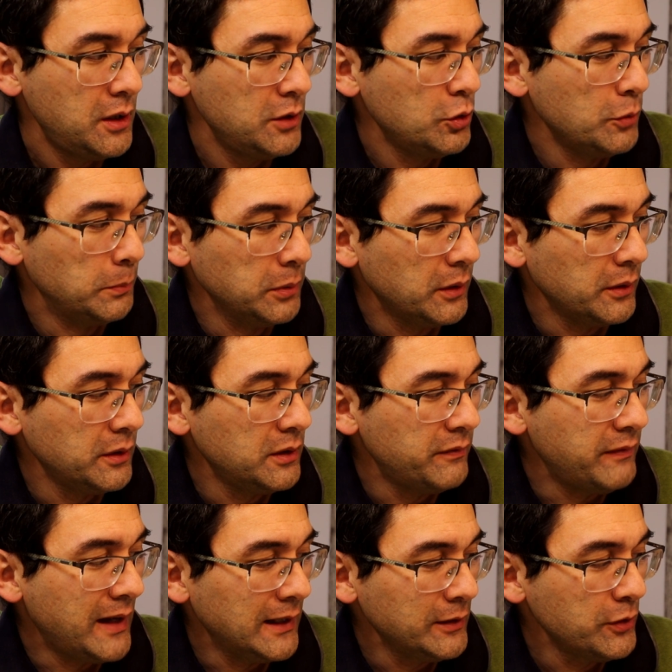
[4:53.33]
and you plug in
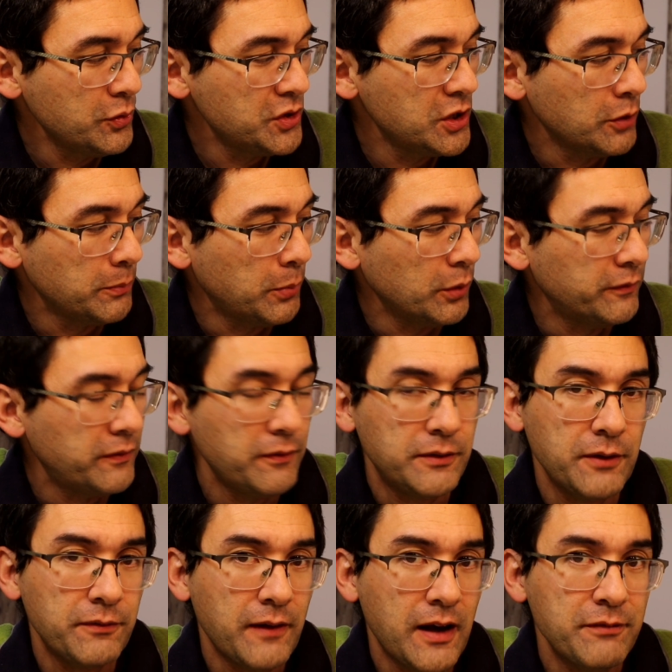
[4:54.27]
the value
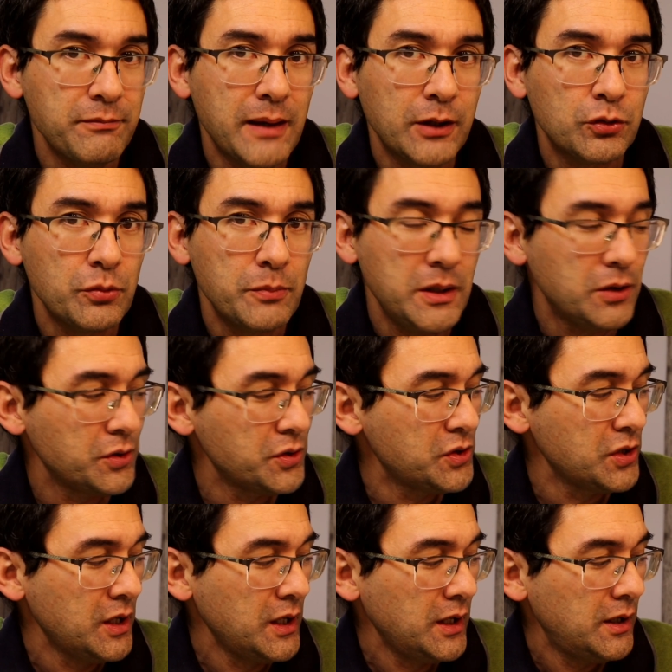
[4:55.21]
0.55
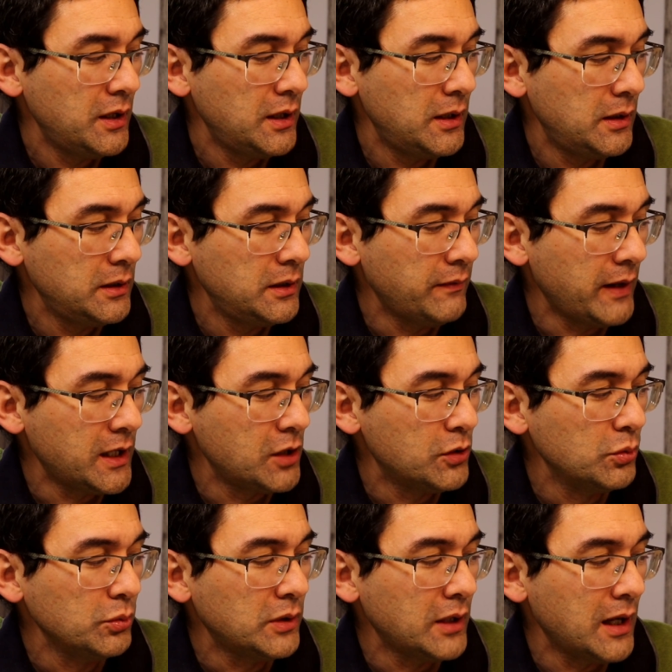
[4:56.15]
micrometers
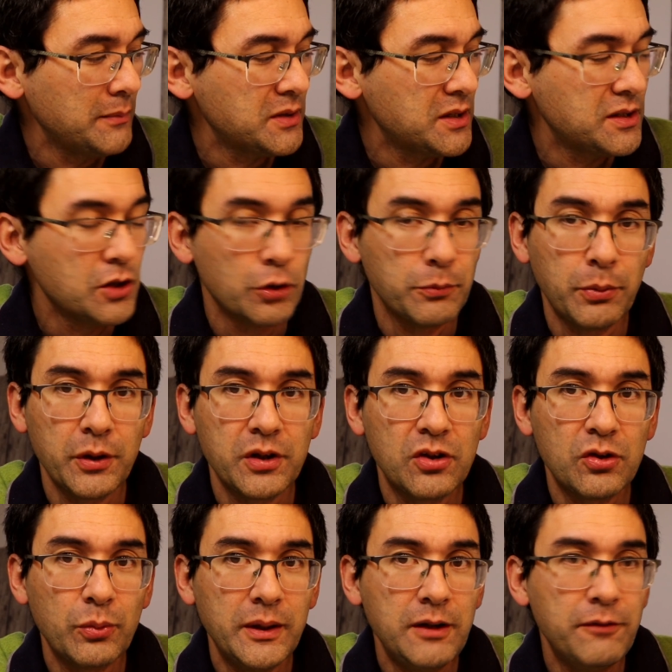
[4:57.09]
divided 2 times
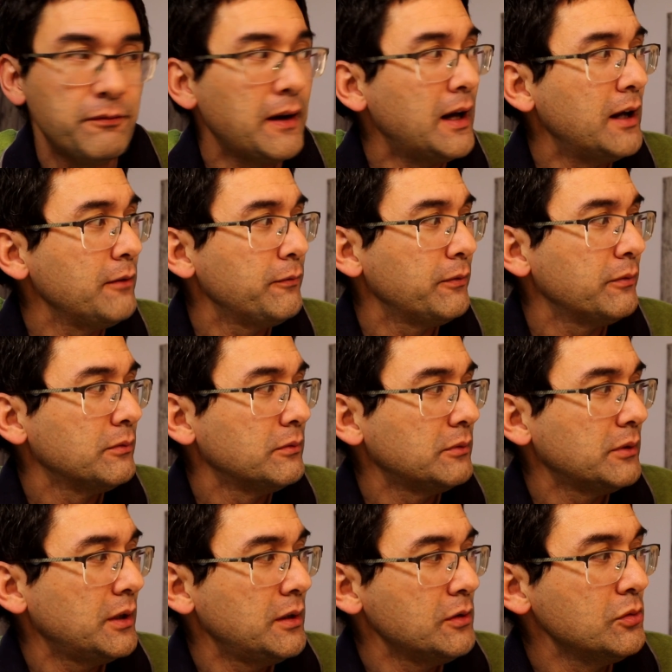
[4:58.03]

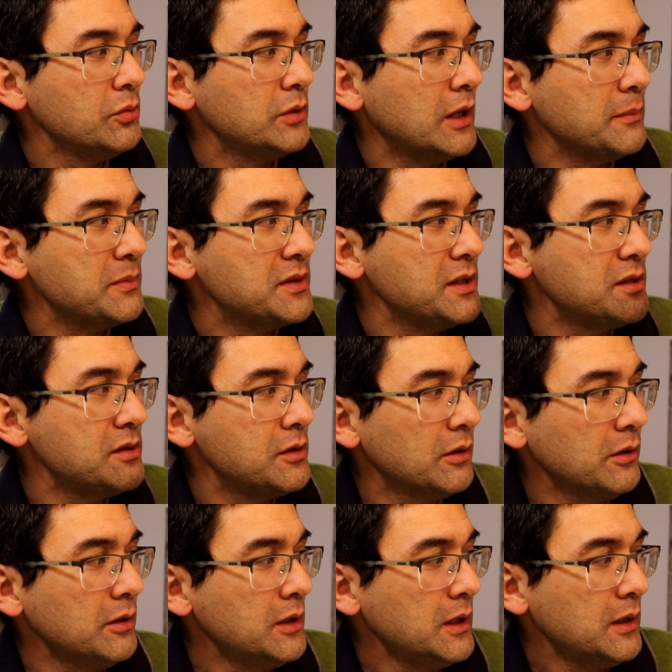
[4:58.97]
0.25. Okay, 2 times this
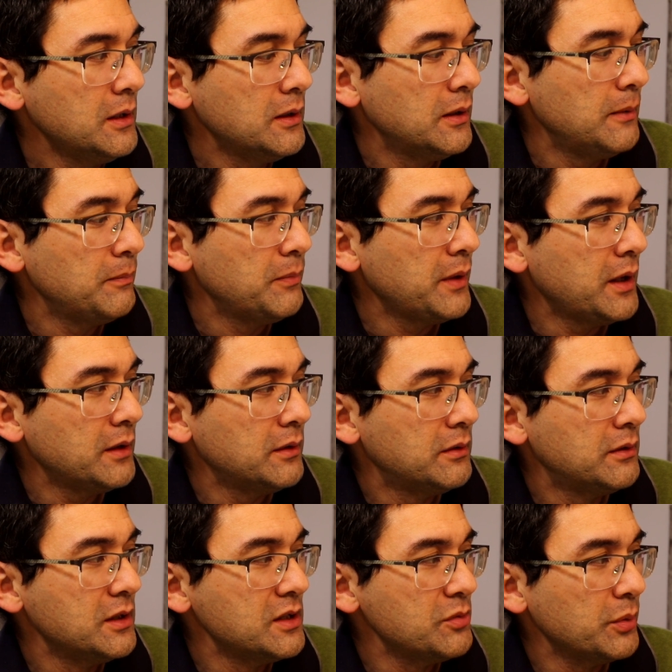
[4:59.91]
here,
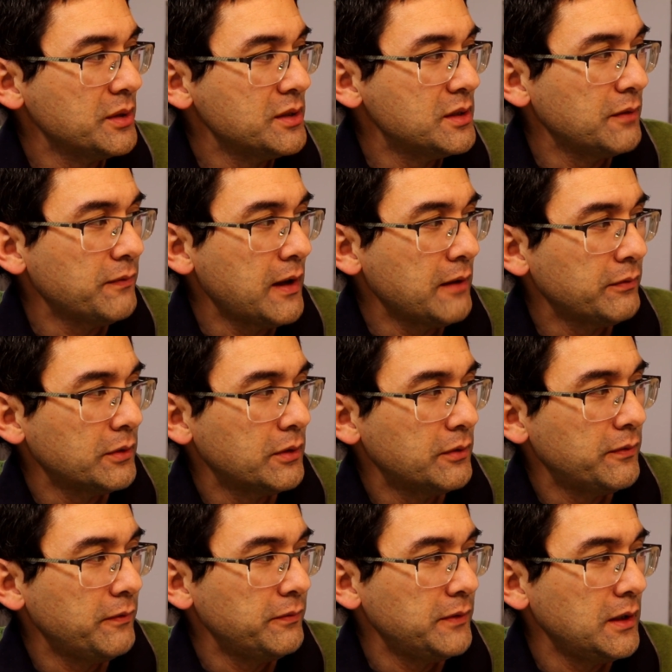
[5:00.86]
and this one is the
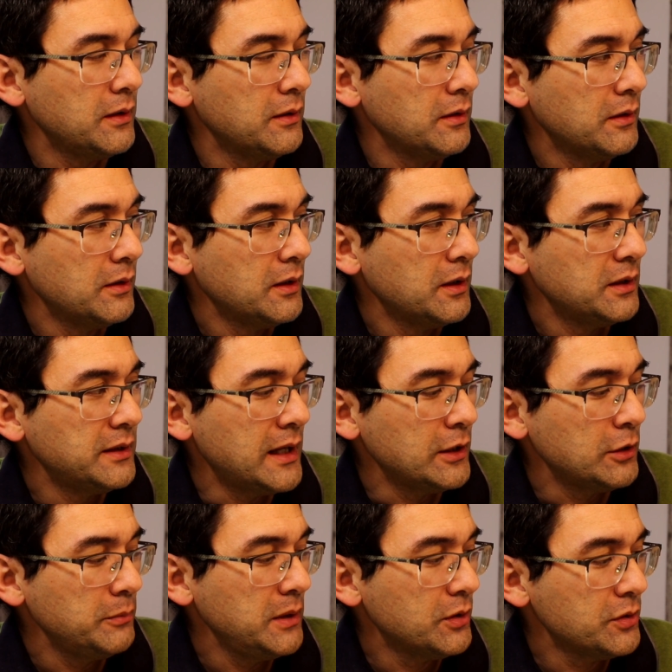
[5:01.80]
550
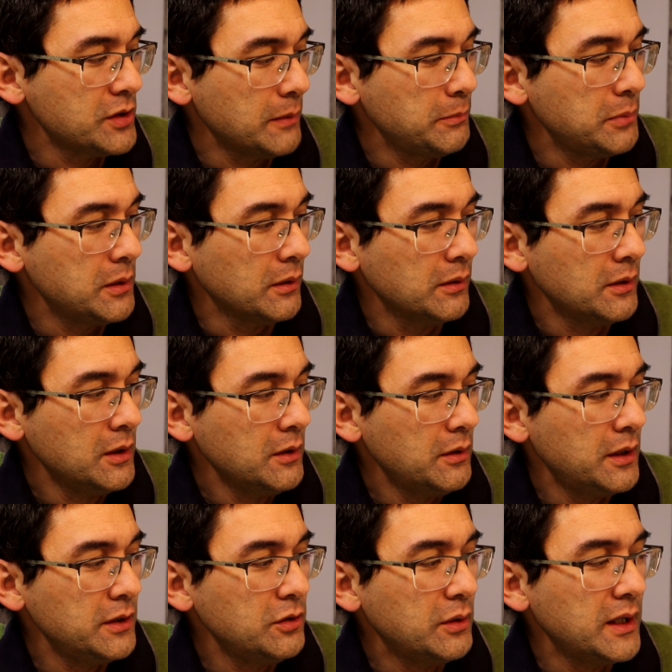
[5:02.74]
nanometers up here,
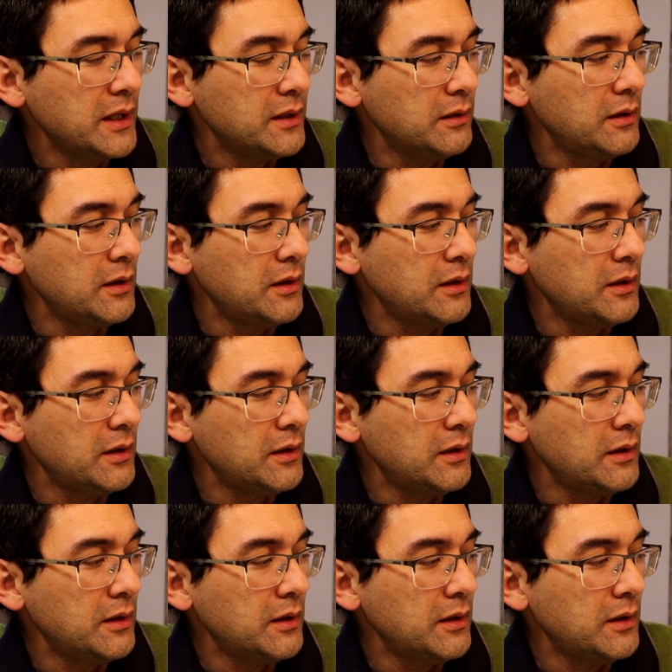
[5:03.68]
and you get